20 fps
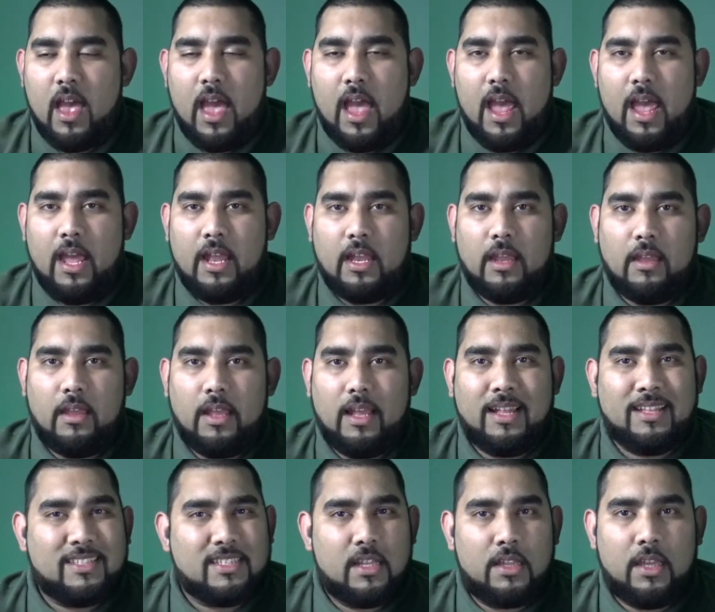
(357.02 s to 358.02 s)
And it
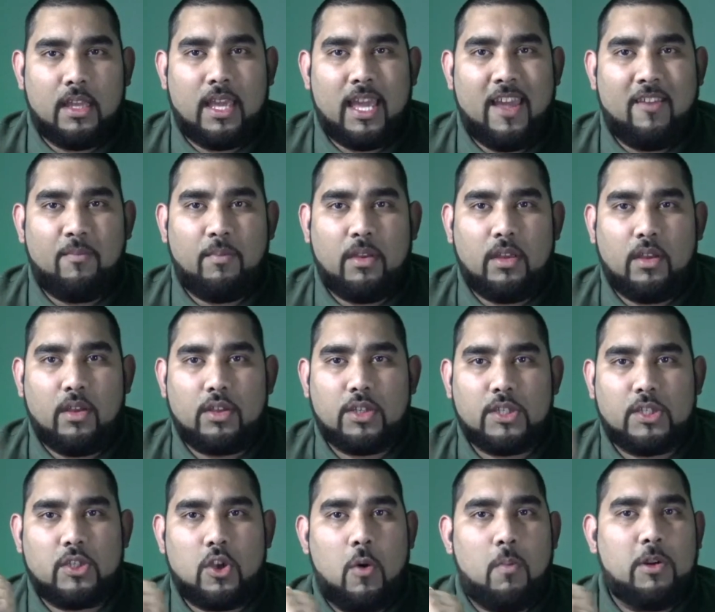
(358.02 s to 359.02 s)
instantly gave me
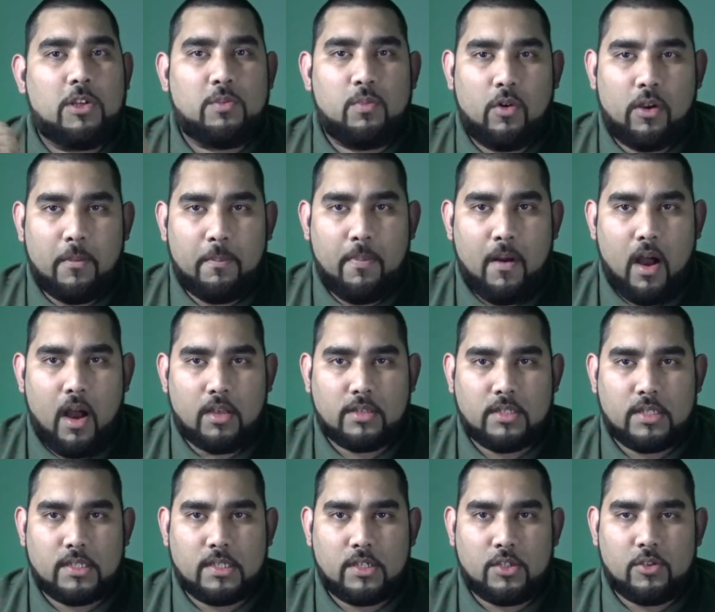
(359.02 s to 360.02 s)
so much more imposter
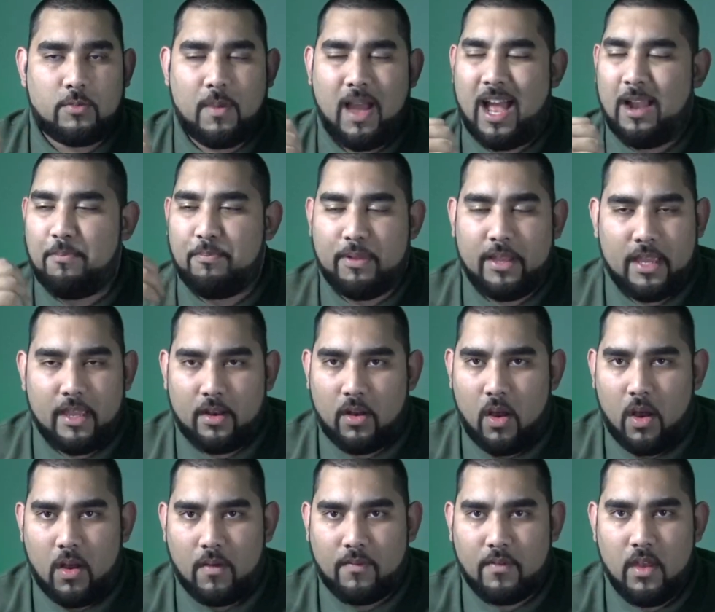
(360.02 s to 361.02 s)
syndrome. I'd play it
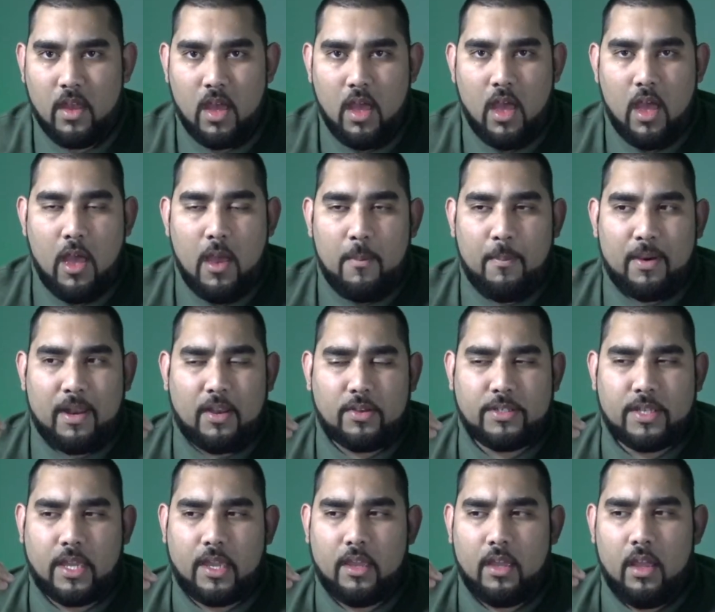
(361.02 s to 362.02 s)
off, but I was
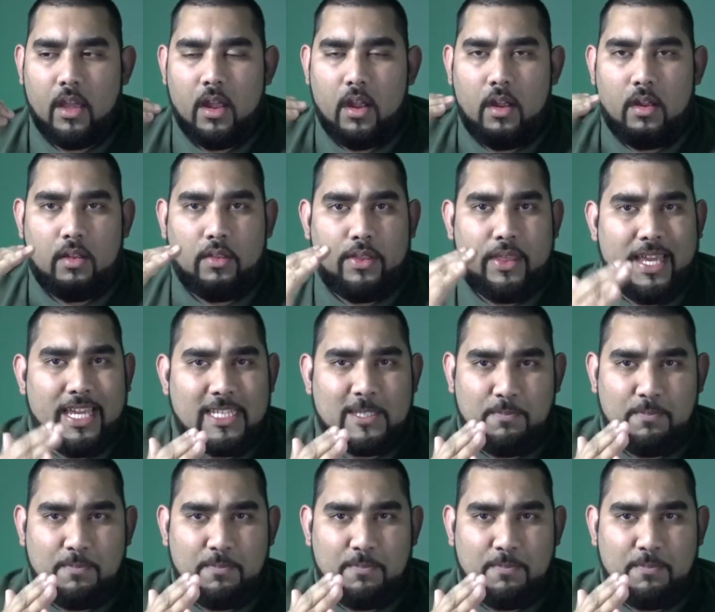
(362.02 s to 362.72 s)
like, these